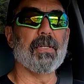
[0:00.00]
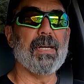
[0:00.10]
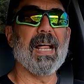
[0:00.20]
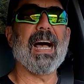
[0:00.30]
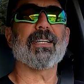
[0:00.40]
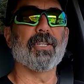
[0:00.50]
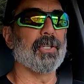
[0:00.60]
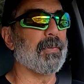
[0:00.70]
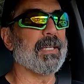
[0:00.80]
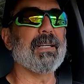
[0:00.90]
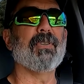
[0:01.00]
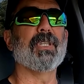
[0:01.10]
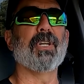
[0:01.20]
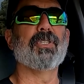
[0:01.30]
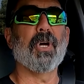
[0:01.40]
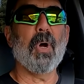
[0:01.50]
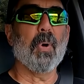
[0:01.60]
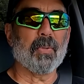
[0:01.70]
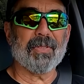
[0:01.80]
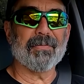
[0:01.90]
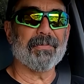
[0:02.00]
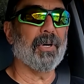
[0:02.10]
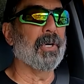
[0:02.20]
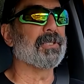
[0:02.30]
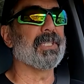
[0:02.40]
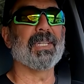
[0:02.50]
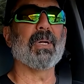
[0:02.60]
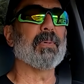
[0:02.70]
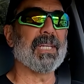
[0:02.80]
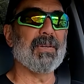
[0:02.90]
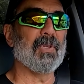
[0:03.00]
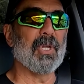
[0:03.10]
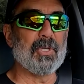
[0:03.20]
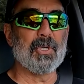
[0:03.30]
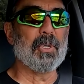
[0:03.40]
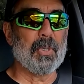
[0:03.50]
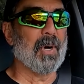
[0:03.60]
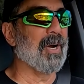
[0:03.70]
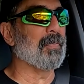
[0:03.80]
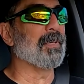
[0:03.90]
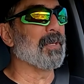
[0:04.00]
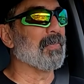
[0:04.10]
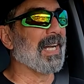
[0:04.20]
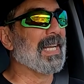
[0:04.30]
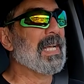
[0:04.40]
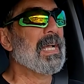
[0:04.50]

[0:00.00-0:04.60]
not to do, I'm gonna give you the don't first, and then I'm gonna give you the do, I hope you don't mind.